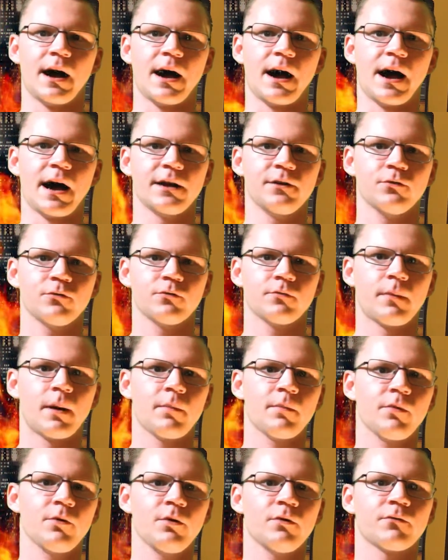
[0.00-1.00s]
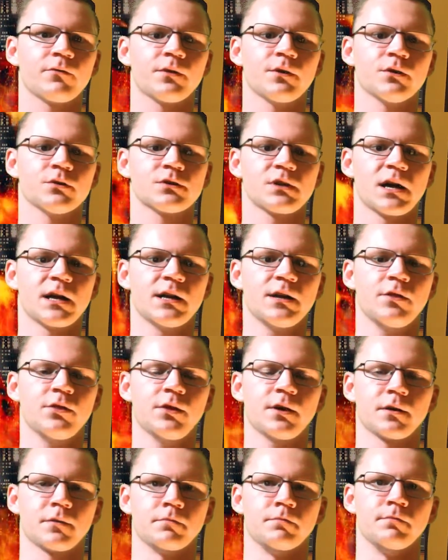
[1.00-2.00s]
I don't remember if there was
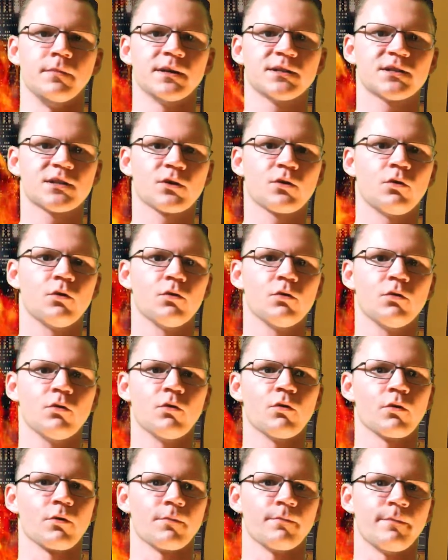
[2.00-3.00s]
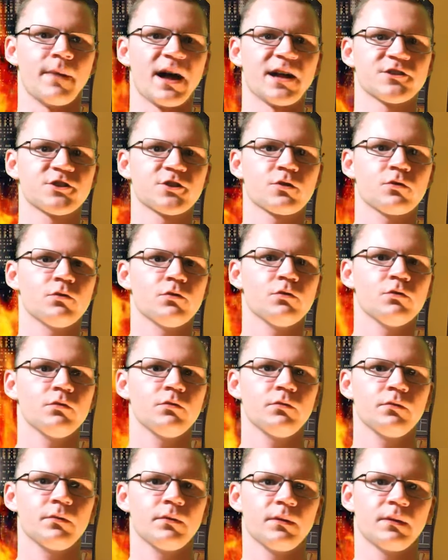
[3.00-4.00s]
anything mystical or magical
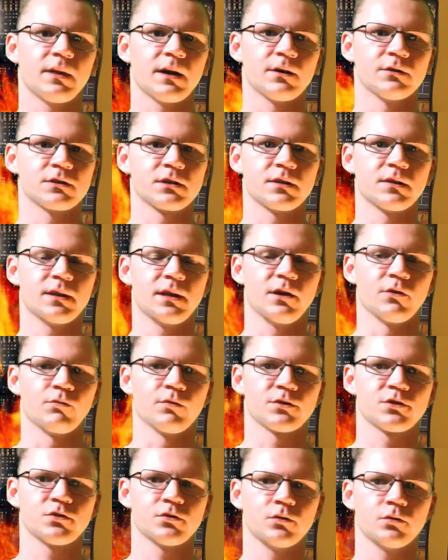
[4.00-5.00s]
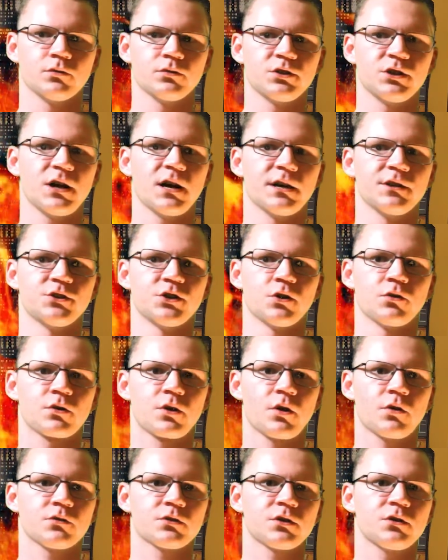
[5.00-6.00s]
that was in the original G.I. Joe
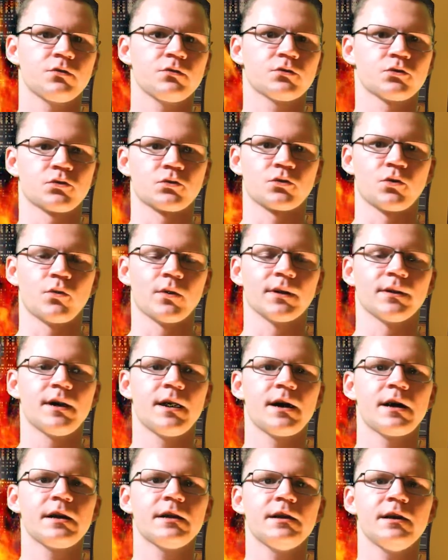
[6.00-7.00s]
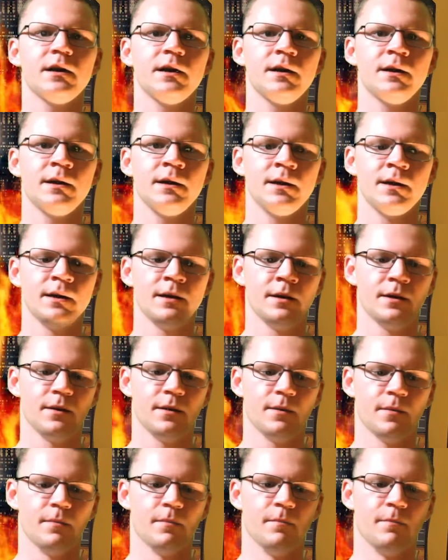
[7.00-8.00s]
cartoons or toy line,
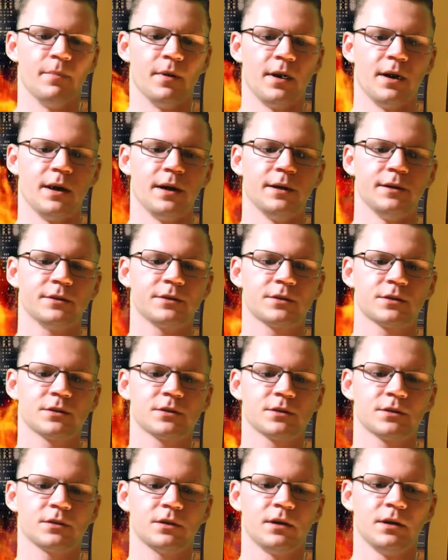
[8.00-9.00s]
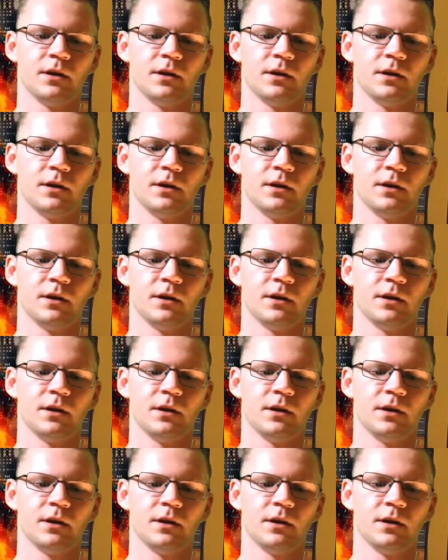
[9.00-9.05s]
but